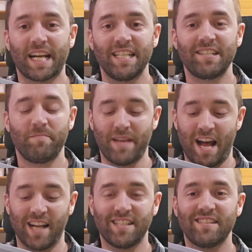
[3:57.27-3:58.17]
mechanism
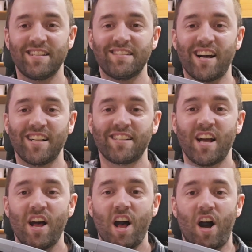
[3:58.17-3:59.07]
behind these
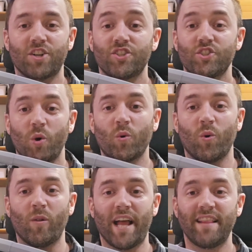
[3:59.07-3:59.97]
designs are so
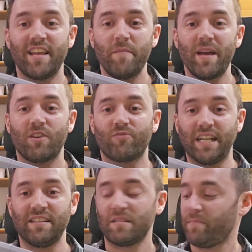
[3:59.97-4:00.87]
cool, and they make
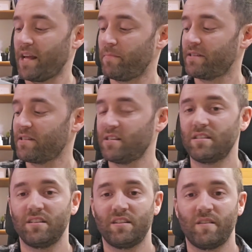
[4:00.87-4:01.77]
great display
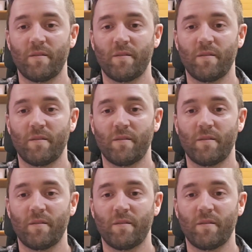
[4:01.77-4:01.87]
pieces,